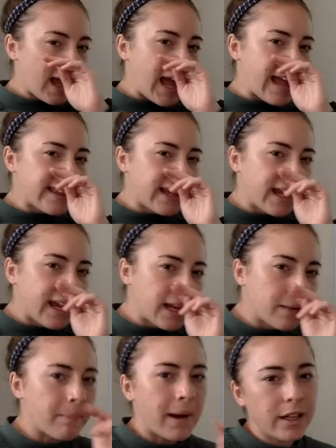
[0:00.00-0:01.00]
And then
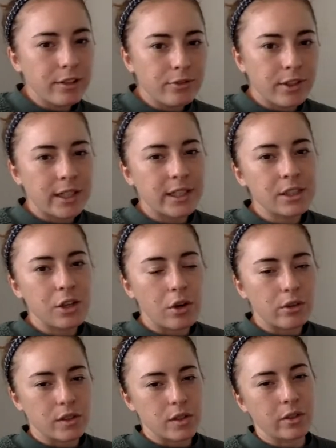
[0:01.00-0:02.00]
my friend
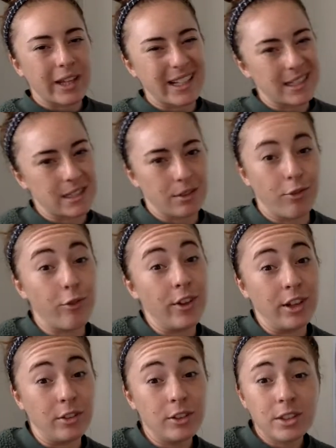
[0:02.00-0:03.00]
also likes the
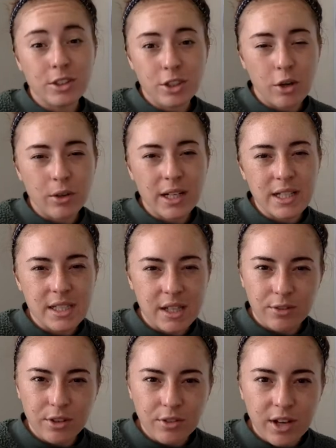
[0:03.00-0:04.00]
filled donuts. Have
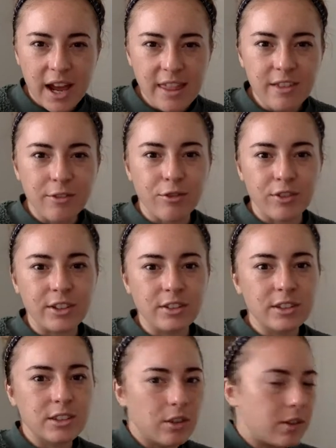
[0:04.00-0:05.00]
you ever had the filled
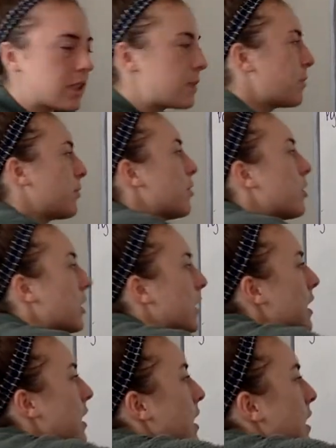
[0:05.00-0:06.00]
donuts before?
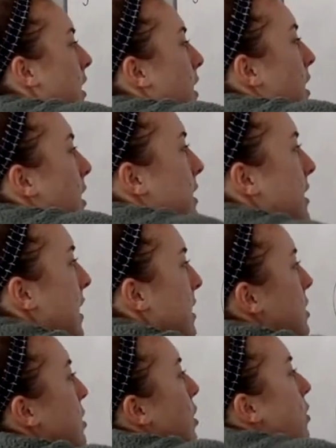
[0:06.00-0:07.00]

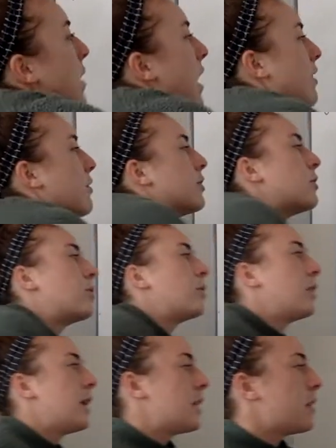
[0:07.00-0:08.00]
They don't have a
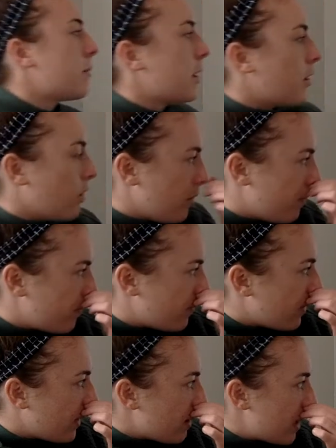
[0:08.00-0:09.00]
hole in the middle.
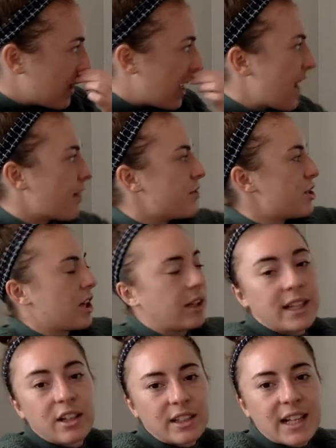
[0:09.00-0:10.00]
And they have
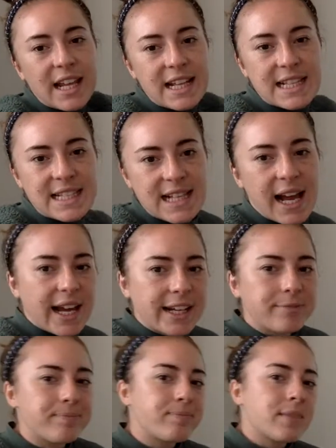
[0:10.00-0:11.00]
jelly on the
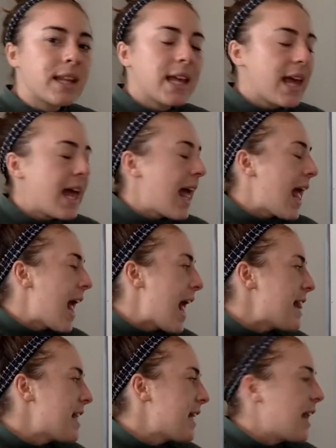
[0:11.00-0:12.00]
inside.
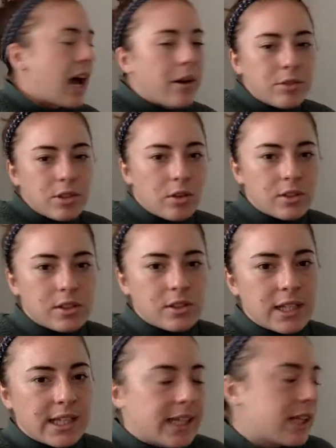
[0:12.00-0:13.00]
And then I was also
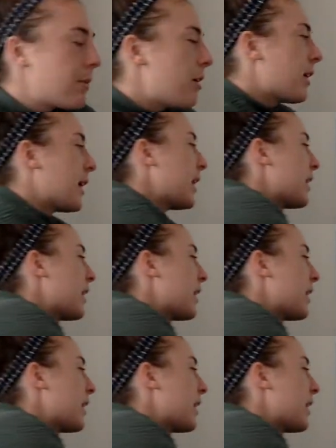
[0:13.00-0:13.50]
thinking about getting